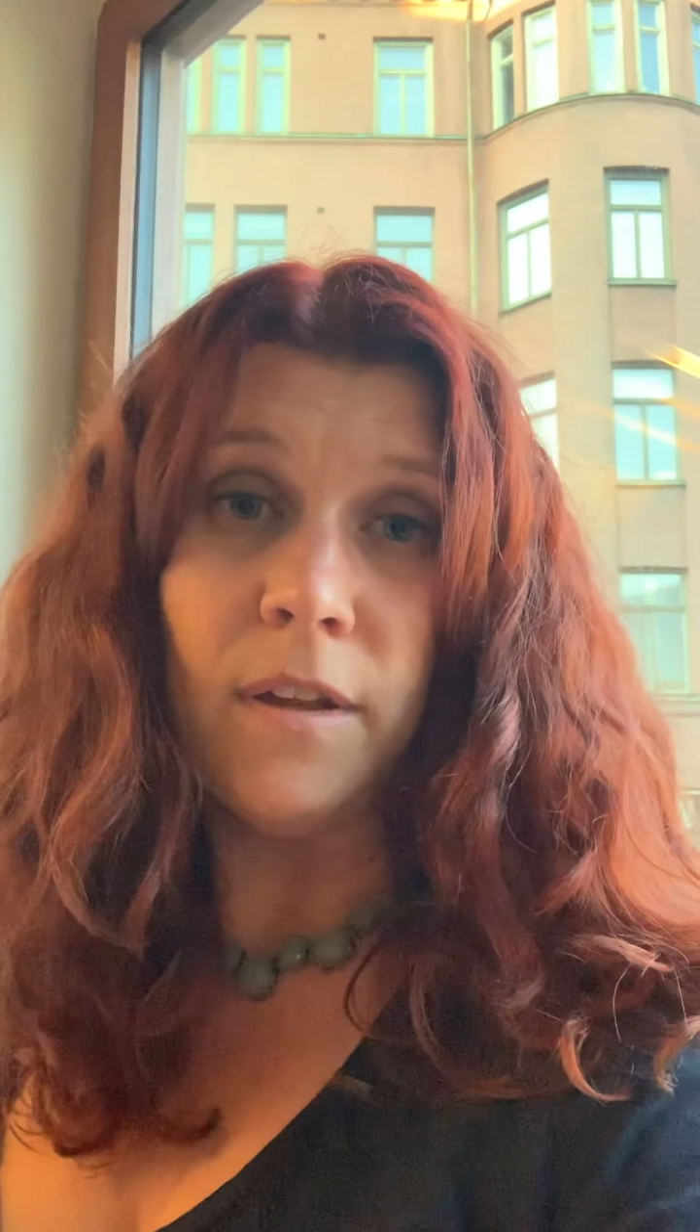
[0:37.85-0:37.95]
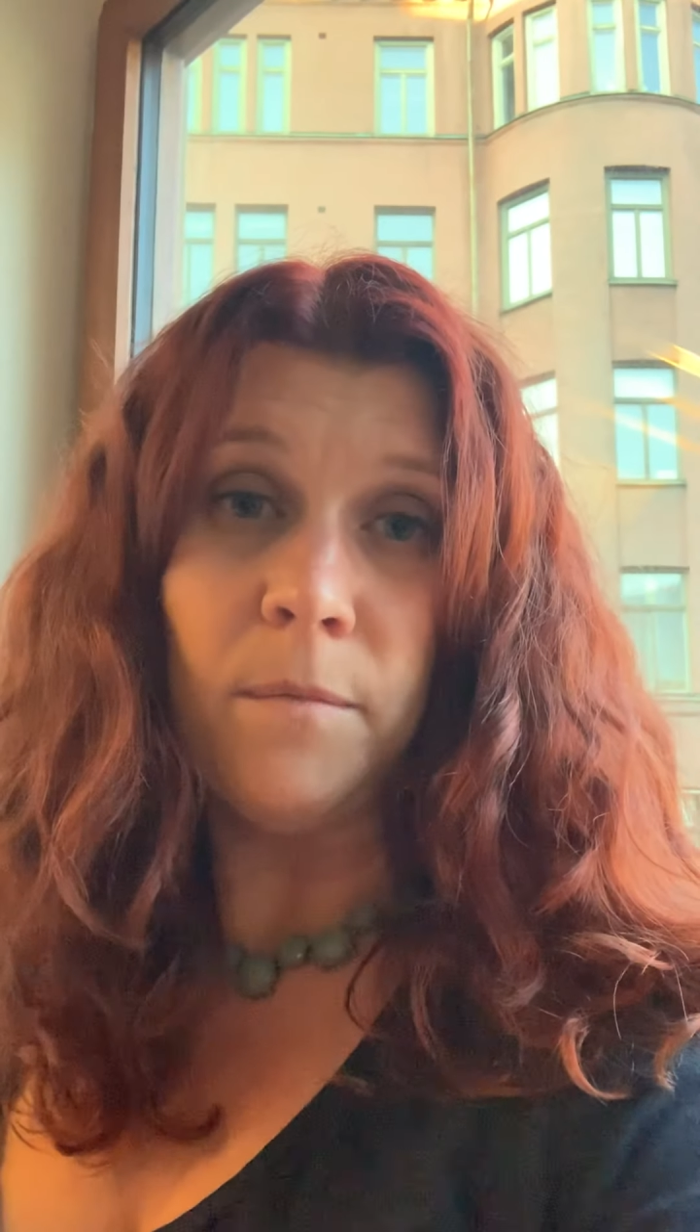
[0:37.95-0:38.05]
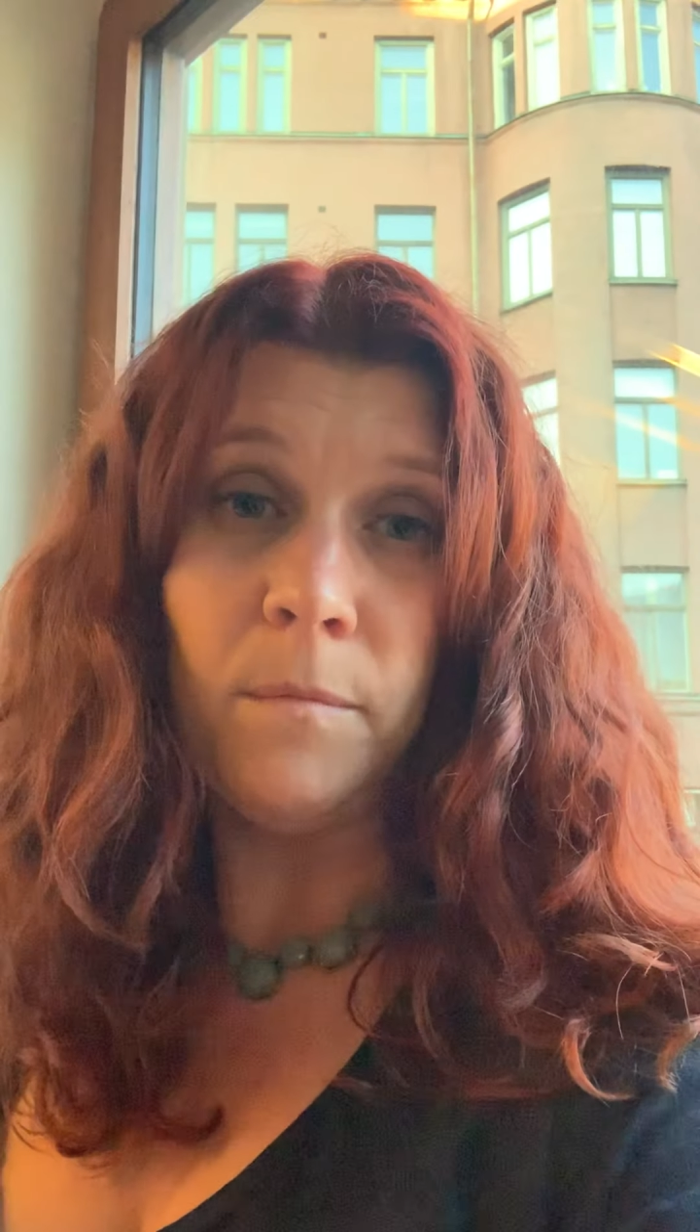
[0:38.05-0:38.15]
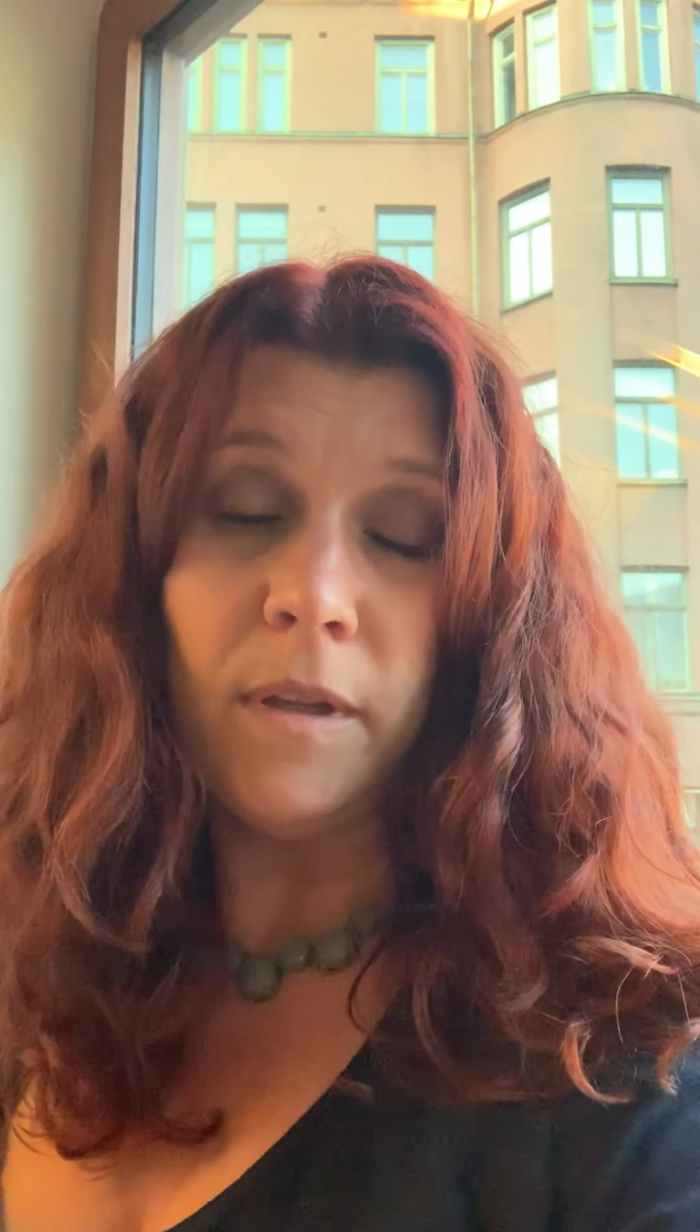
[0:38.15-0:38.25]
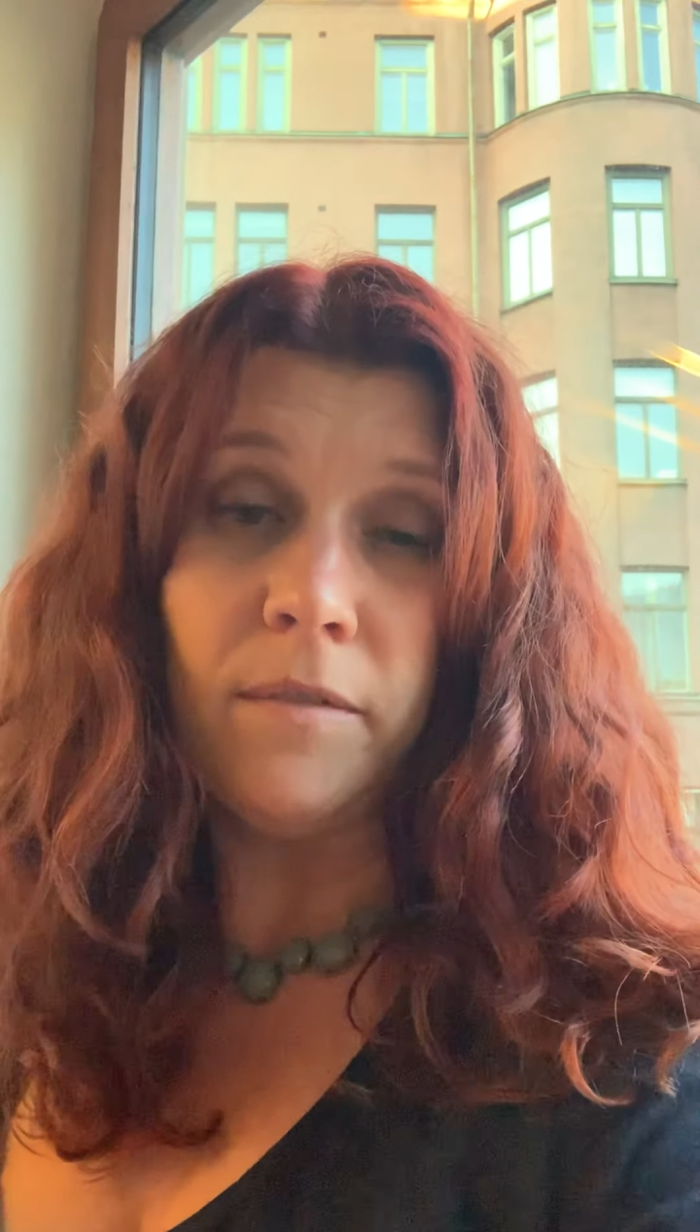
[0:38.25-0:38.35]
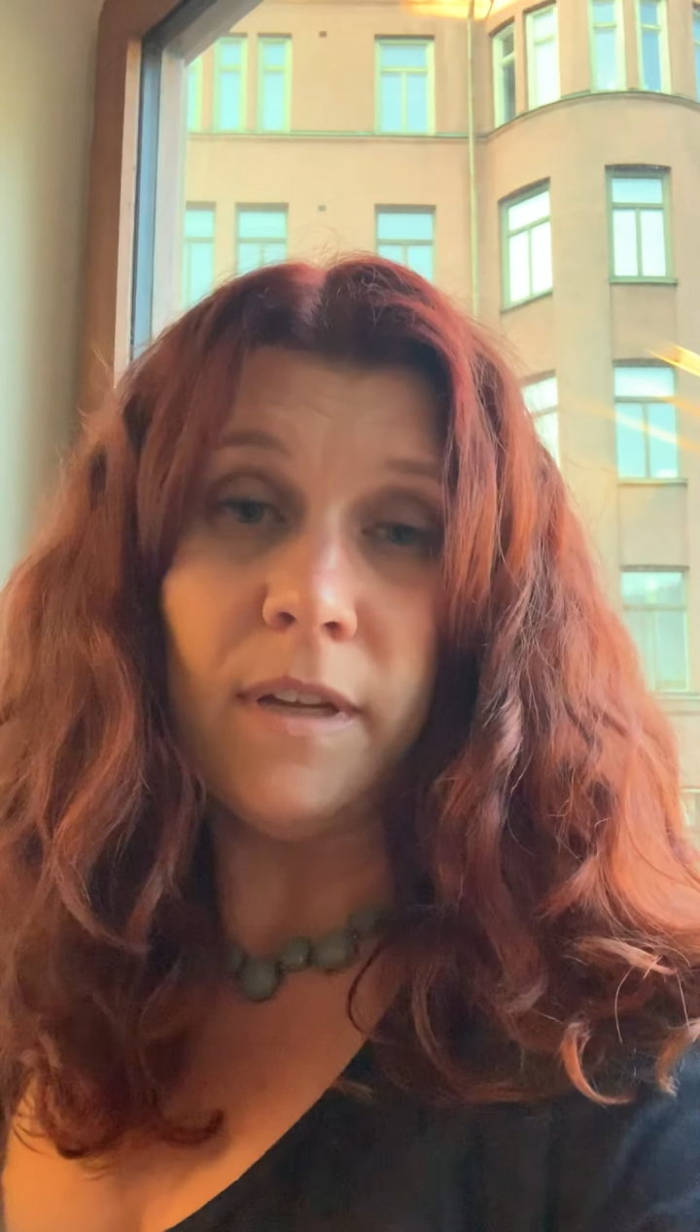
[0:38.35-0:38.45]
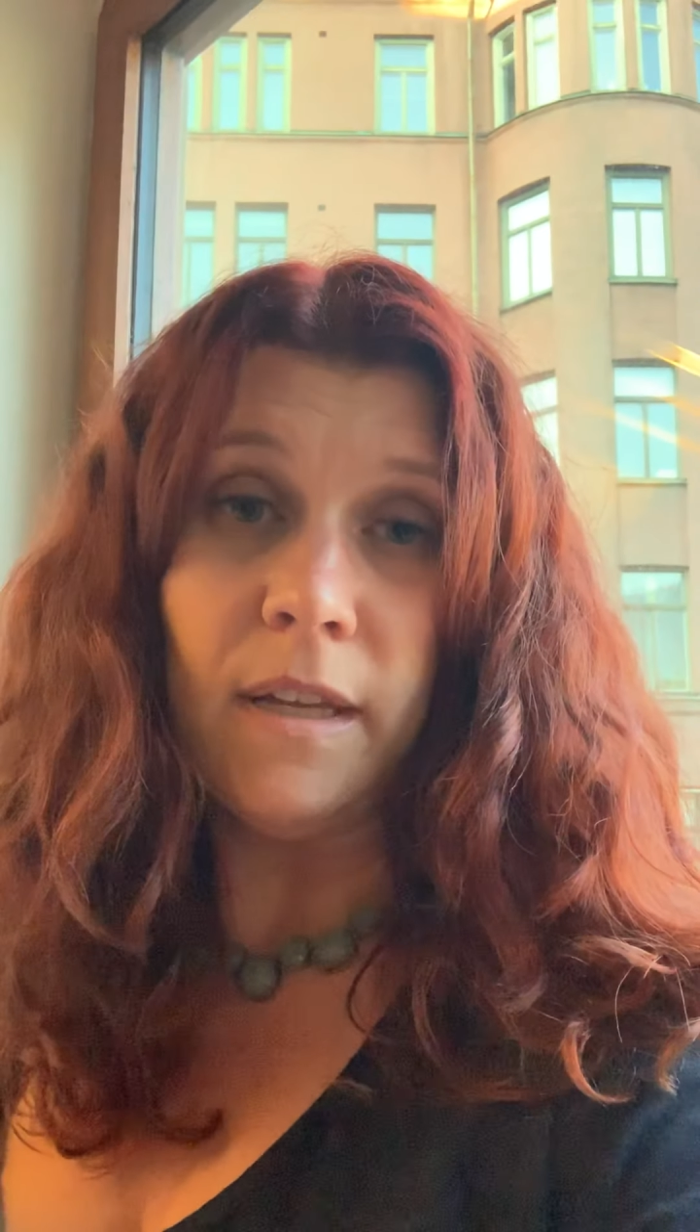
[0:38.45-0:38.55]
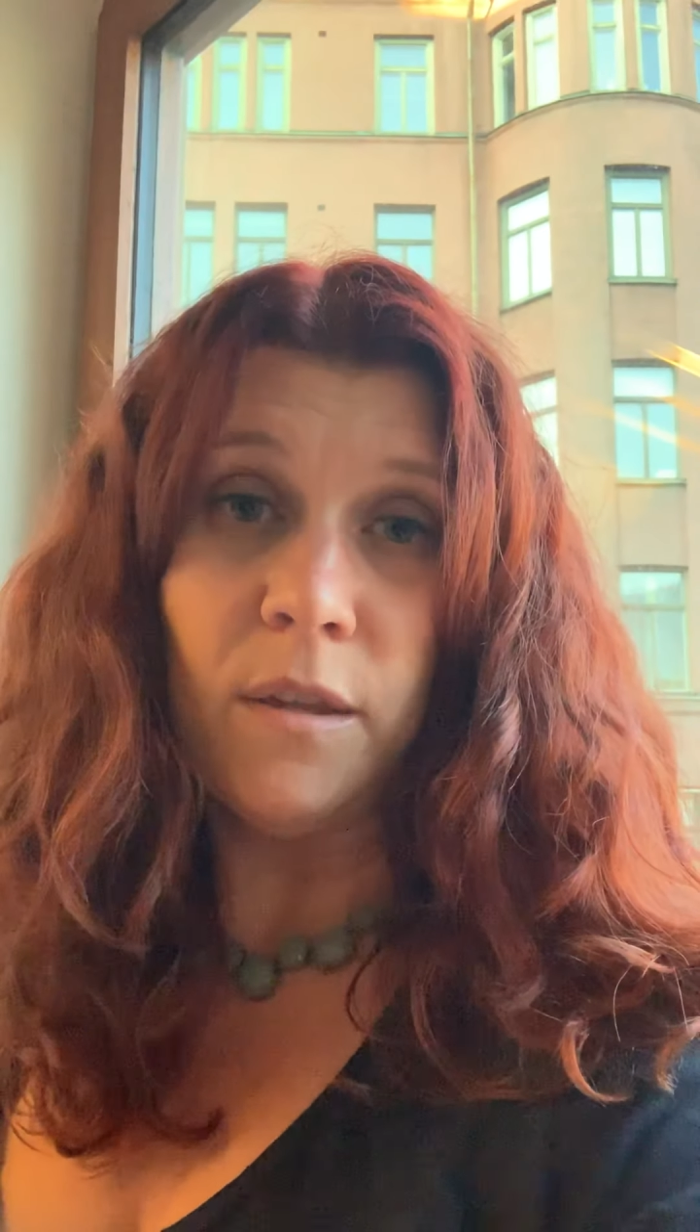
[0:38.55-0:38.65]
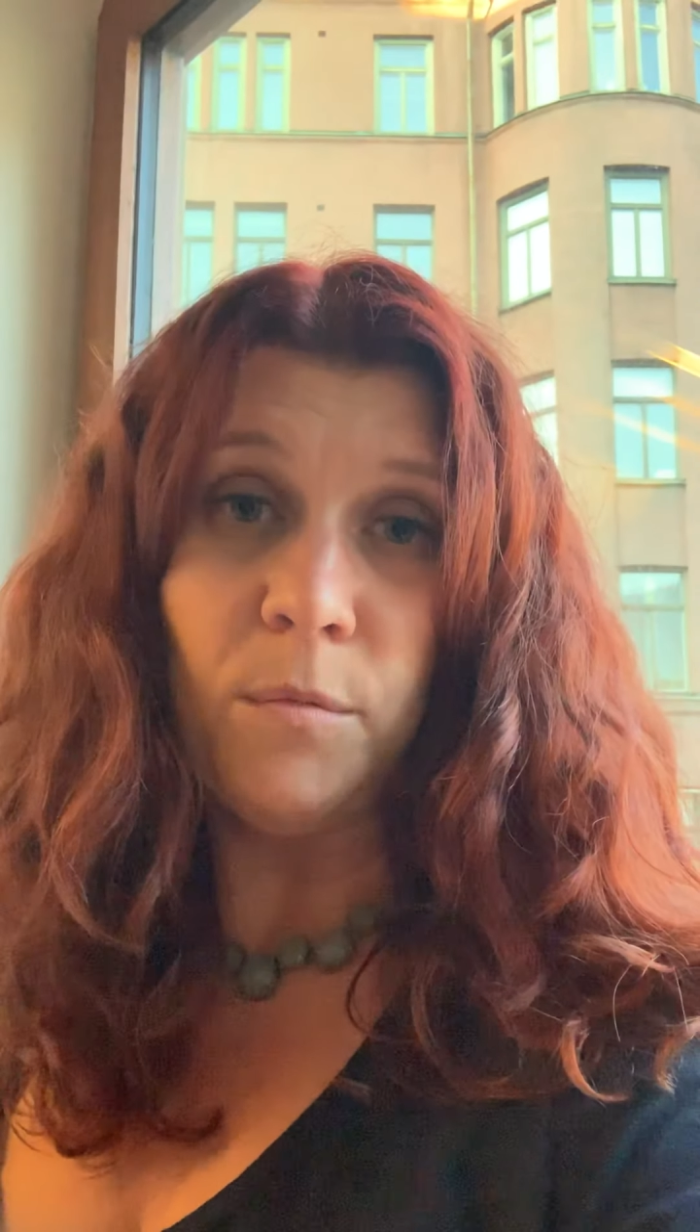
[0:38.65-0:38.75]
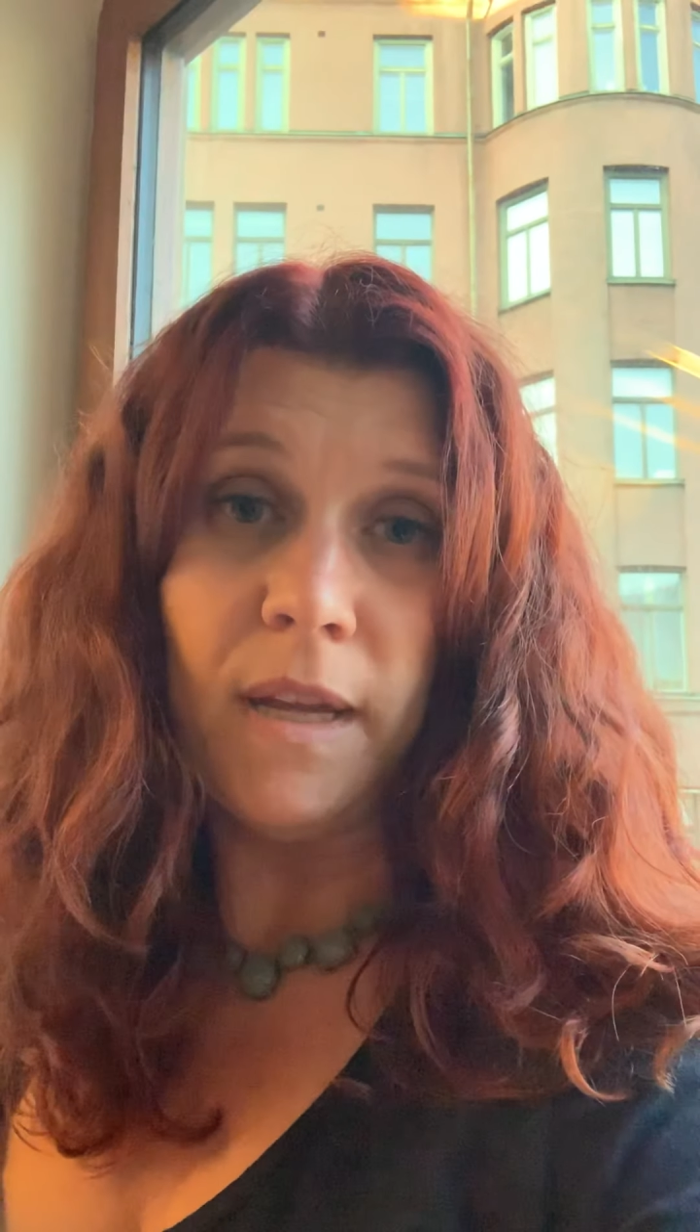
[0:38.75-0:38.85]
them
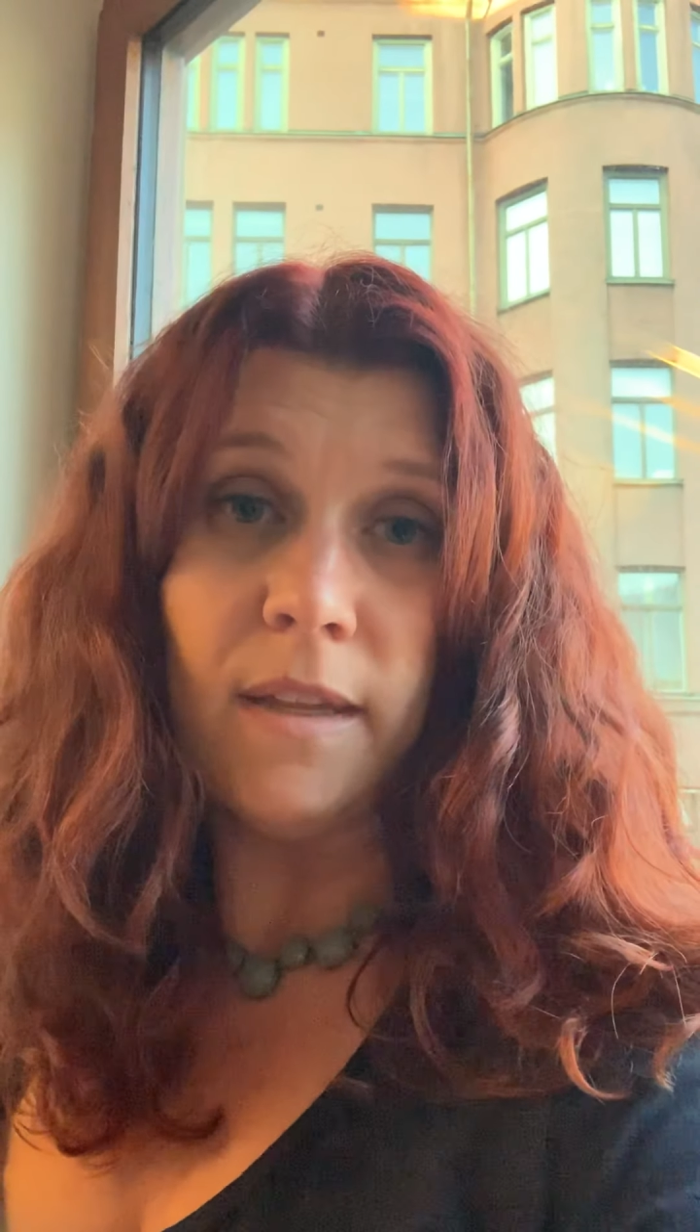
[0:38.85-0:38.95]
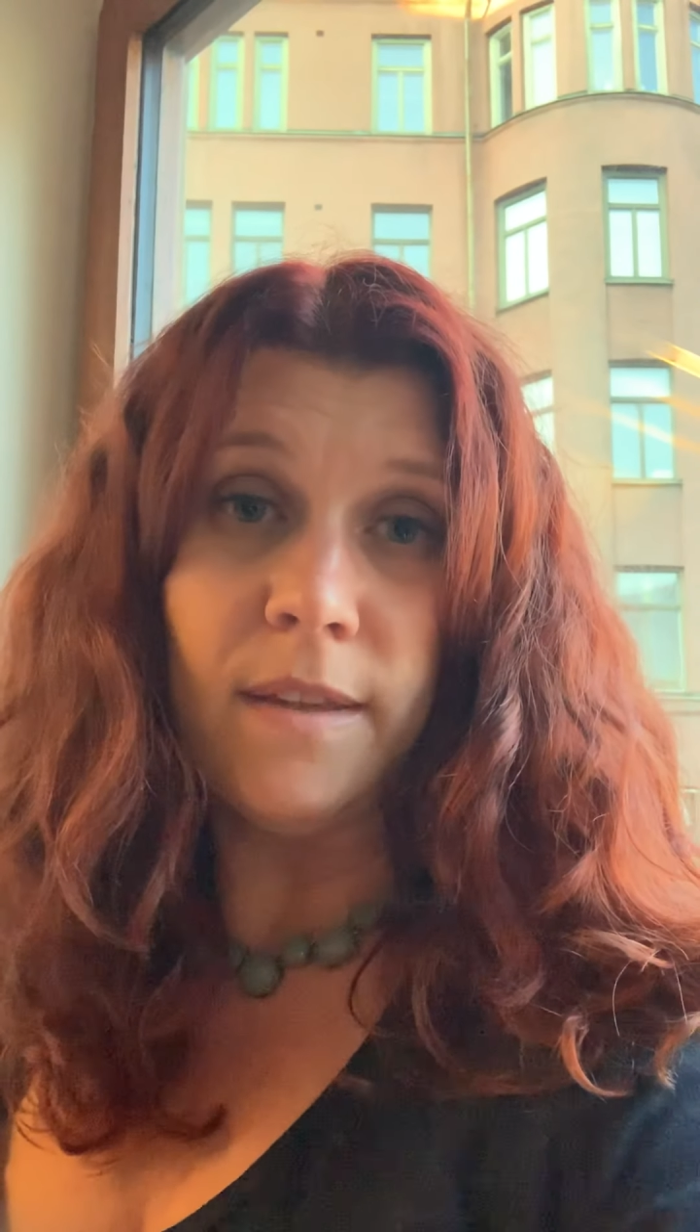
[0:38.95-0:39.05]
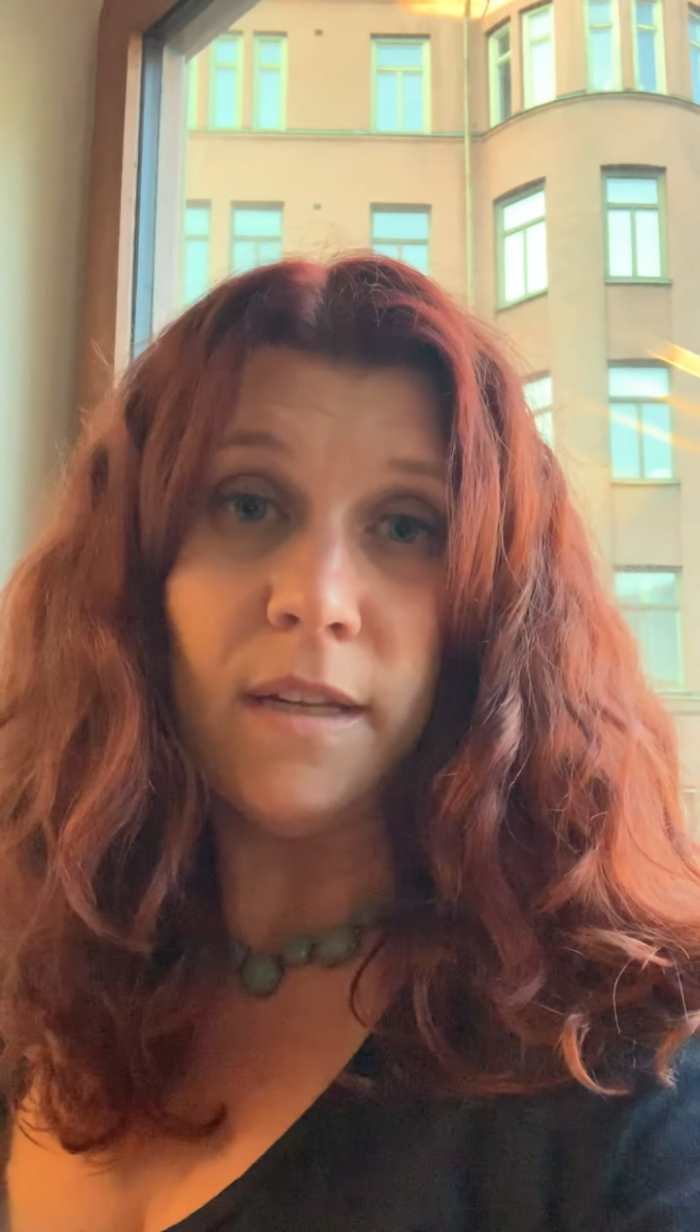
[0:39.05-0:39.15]
living the way that